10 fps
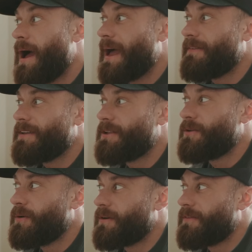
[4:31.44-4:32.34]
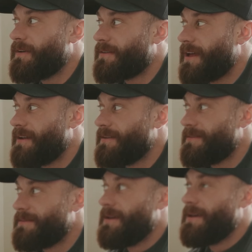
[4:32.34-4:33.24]
I have to get it to work first. I'm,
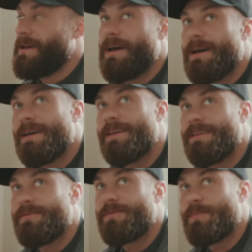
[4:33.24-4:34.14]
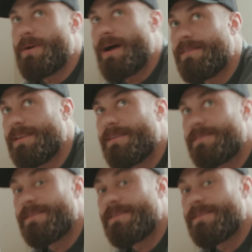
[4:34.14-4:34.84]
it was a process.